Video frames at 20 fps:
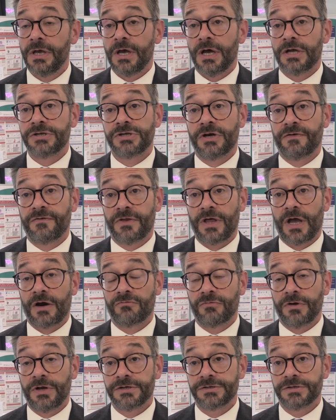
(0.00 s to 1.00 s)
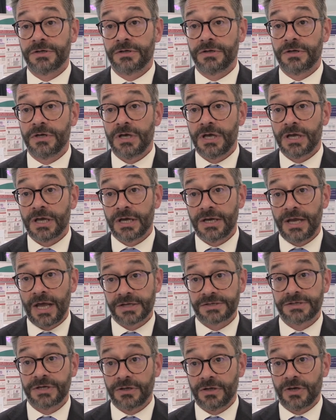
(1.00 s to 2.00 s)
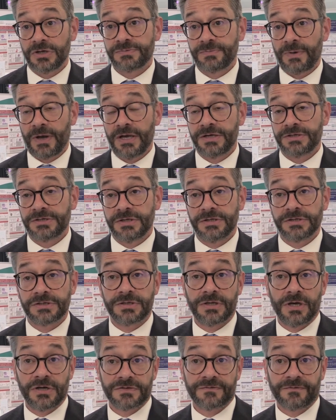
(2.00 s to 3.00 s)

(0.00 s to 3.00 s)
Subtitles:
And so for that reason, connecting those patients, those